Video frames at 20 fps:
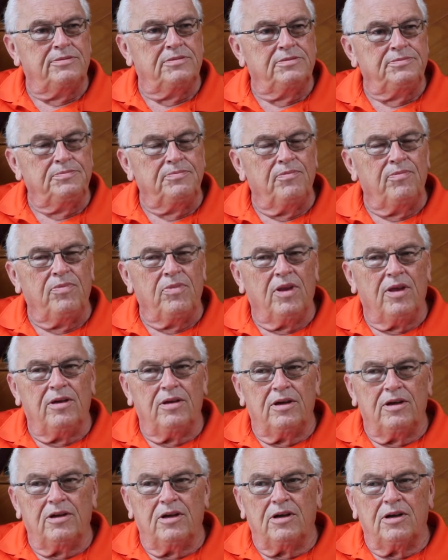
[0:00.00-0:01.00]
Yeah.
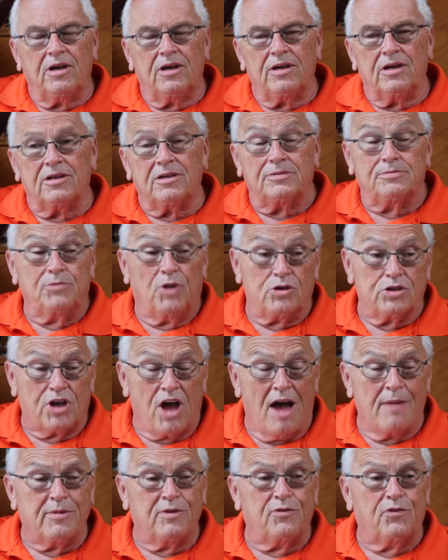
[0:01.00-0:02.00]
Most
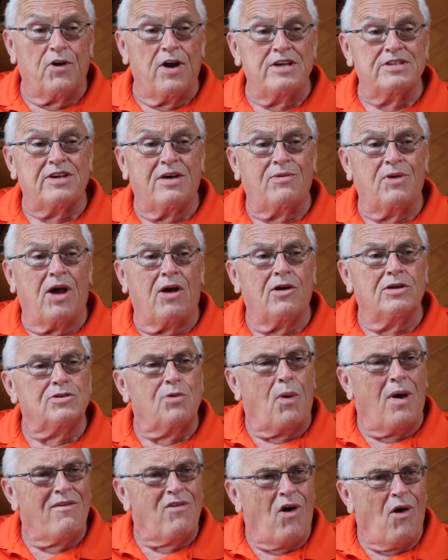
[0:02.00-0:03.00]
common phrase I would have heard is,
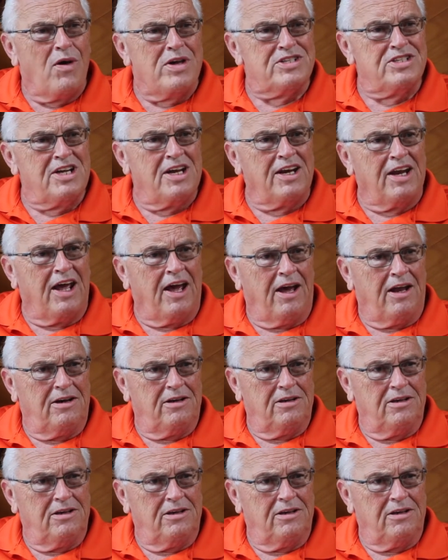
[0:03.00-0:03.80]
well, I've always done that.